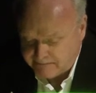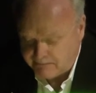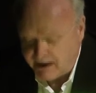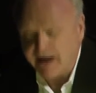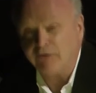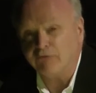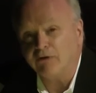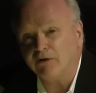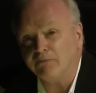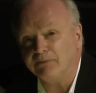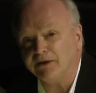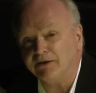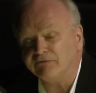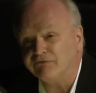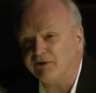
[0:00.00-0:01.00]
might well
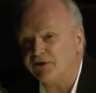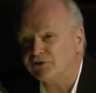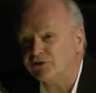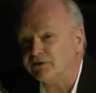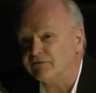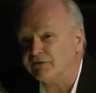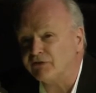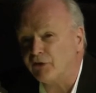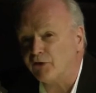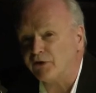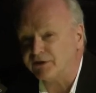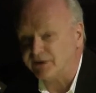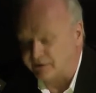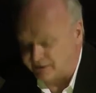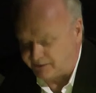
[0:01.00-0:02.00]
be the function of
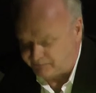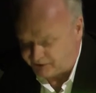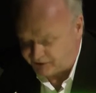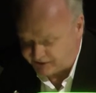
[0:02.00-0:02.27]
authoritarian